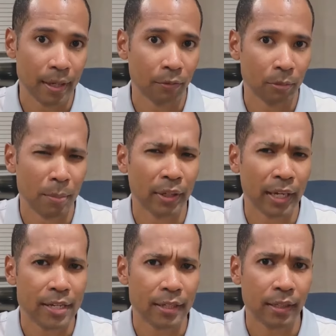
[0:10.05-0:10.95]
And I remember
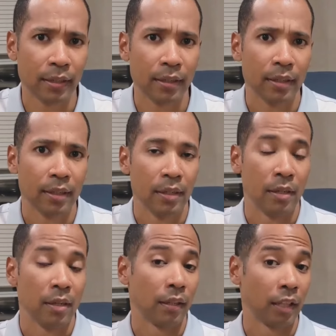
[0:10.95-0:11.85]
catching a
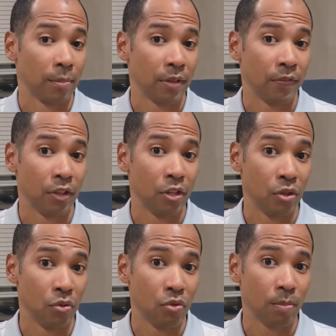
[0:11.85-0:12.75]
glimpse of the
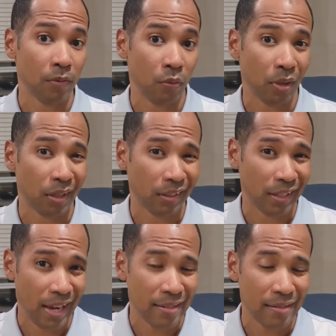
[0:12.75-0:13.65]
news before
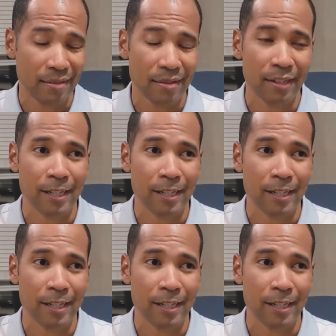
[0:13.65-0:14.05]
class,